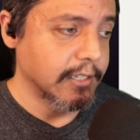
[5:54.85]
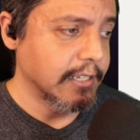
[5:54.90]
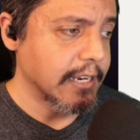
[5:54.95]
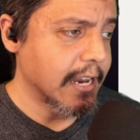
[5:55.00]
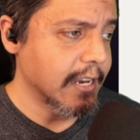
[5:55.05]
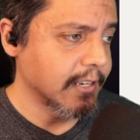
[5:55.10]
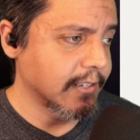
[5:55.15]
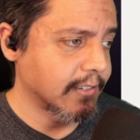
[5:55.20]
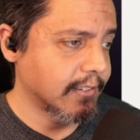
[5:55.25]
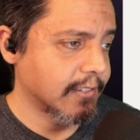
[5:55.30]

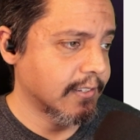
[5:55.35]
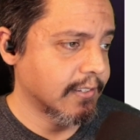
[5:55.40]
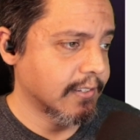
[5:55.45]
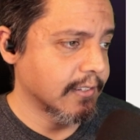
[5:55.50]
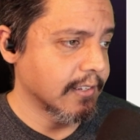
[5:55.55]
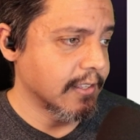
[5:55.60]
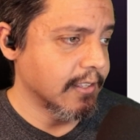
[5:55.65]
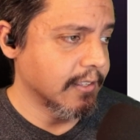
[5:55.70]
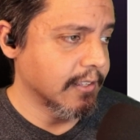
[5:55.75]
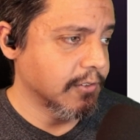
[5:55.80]

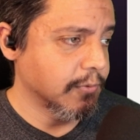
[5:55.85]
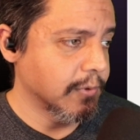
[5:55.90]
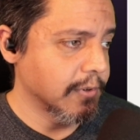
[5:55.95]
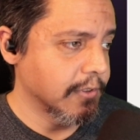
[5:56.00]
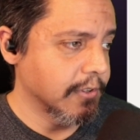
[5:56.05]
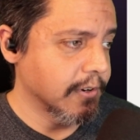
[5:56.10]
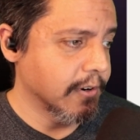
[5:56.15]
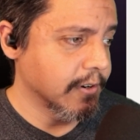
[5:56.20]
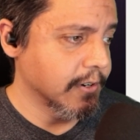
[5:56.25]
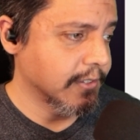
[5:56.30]
Yikes. I think that's one
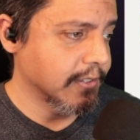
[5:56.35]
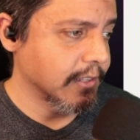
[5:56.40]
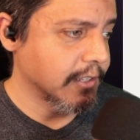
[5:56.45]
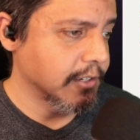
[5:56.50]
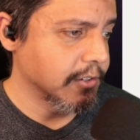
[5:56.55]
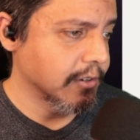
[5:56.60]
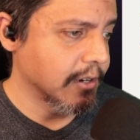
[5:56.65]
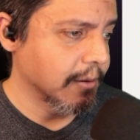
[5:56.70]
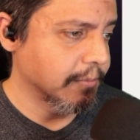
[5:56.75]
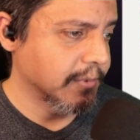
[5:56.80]
of the artists that
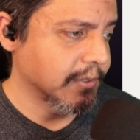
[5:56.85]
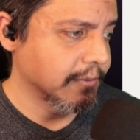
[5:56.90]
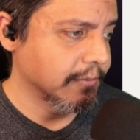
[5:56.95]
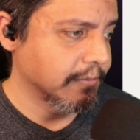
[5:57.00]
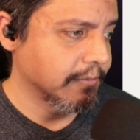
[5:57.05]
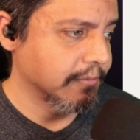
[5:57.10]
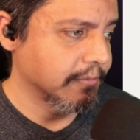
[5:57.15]
they dropped.